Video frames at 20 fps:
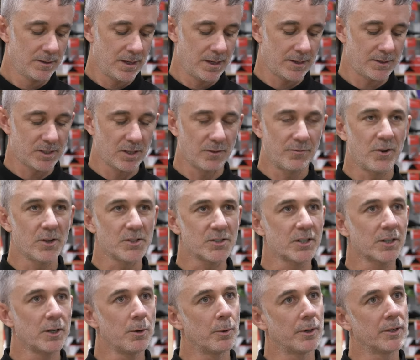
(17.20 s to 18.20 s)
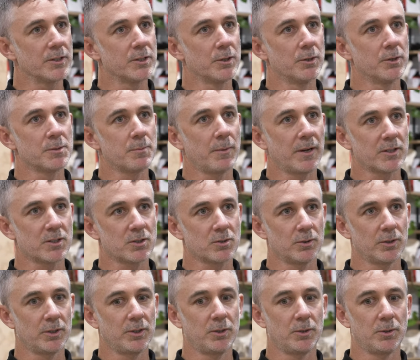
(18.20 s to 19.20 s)
Yeah, so the first thing you want to do is make
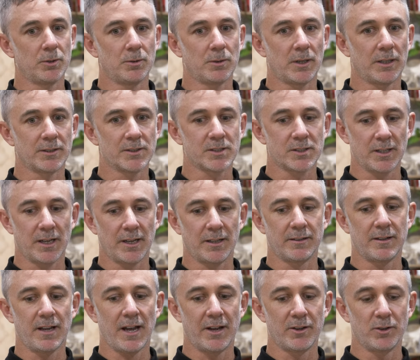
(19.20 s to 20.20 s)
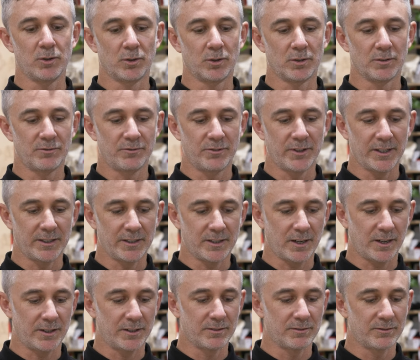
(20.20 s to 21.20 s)
sure you understand how your feet
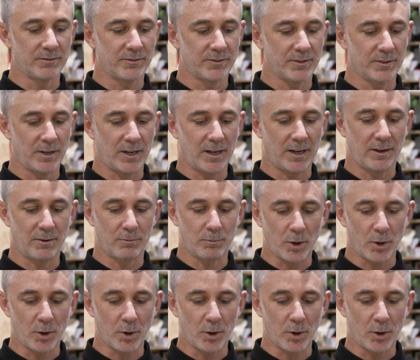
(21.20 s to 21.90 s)
kind of uh,